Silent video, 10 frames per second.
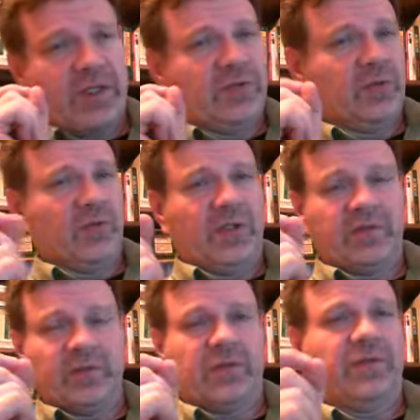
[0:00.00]
is a
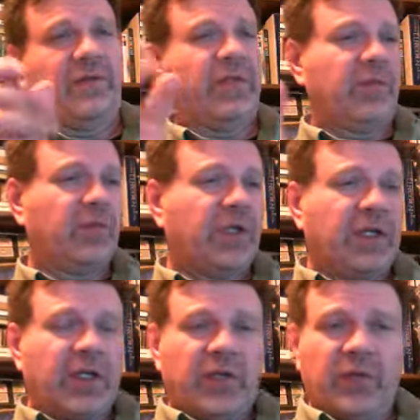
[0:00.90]
rough rule of thumb.
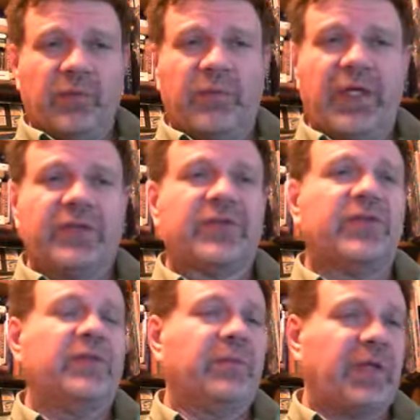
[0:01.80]
You're
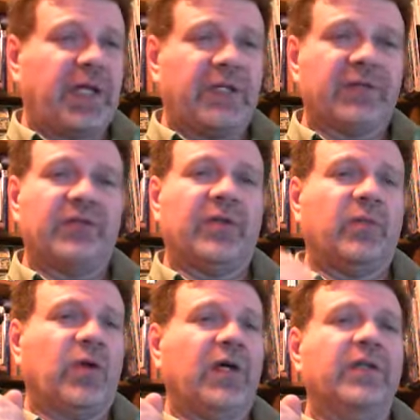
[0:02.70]
basically paying
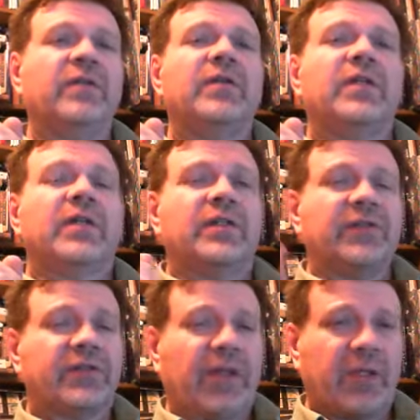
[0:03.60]
someone
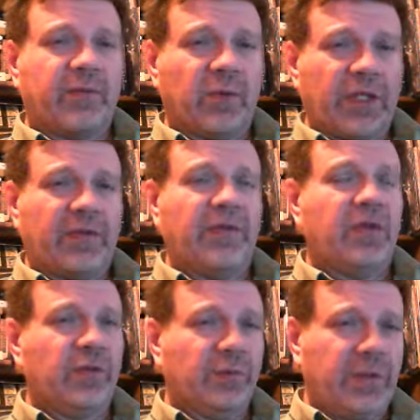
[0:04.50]
the same rate that
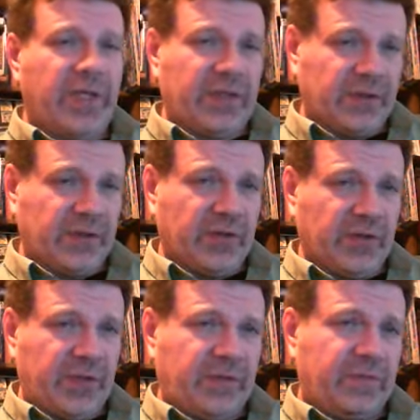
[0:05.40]
you would pay an
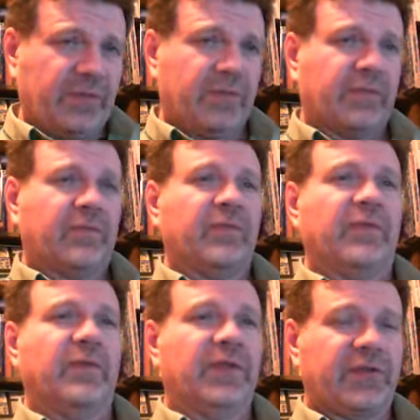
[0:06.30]
attorney.
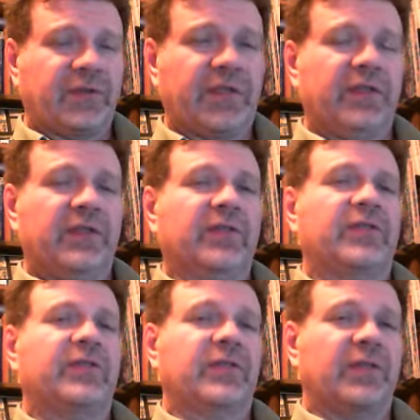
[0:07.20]
This
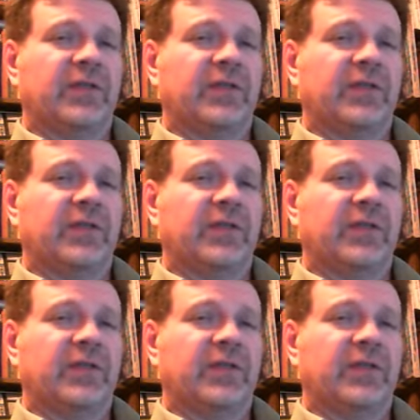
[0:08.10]
is